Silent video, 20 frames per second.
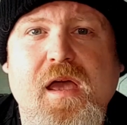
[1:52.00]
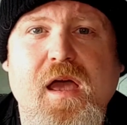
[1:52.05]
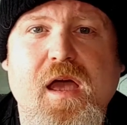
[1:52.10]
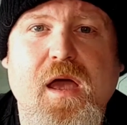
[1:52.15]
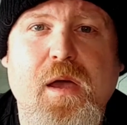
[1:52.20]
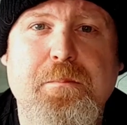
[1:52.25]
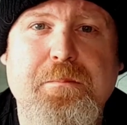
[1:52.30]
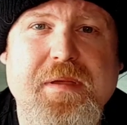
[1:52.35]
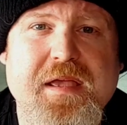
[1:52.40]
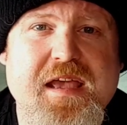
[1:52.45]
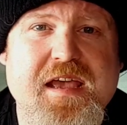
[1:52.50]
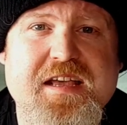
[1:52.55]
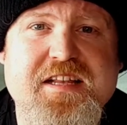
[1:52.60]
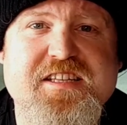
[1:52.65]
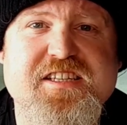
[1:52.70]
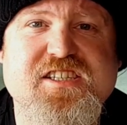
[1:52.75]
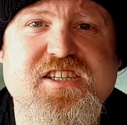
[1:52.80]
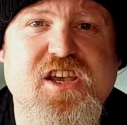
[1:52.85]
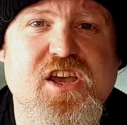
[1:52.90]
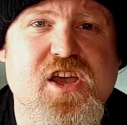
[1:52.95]
Uh, be
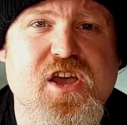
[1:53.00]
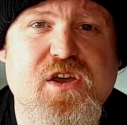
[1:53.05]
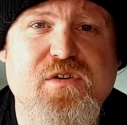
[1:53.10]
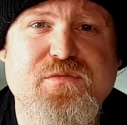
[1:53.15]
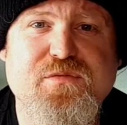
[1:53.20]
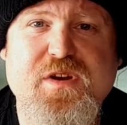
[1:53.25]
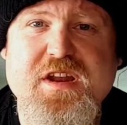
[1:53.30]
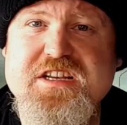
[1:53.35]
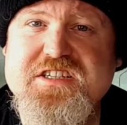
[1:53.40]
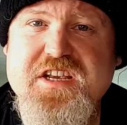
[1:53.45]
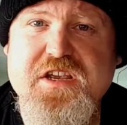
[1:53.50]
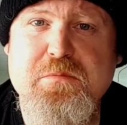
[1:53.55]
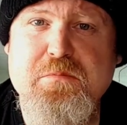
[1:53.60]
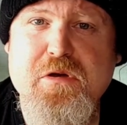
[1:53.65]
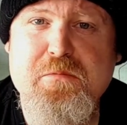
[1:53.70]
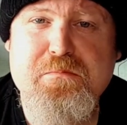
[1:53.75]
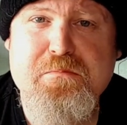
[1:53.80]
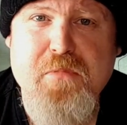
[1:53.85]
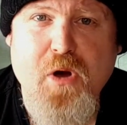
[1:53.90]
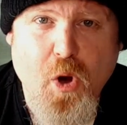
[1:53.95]
it uh, freezing
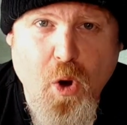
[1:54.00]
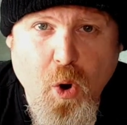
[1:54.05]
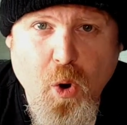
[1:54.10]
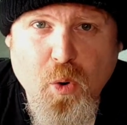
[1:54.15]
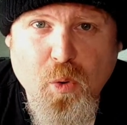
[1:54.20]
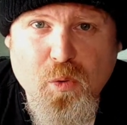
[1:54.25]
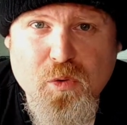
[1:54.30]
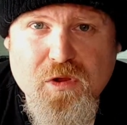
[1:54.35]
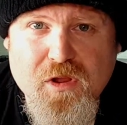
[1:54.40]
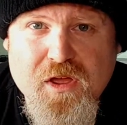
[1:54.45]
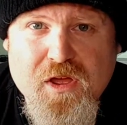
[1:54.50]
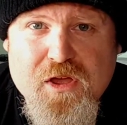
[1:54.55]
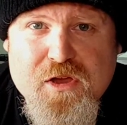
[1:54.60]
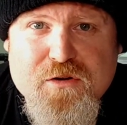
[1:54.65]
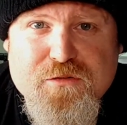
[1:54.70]
them whole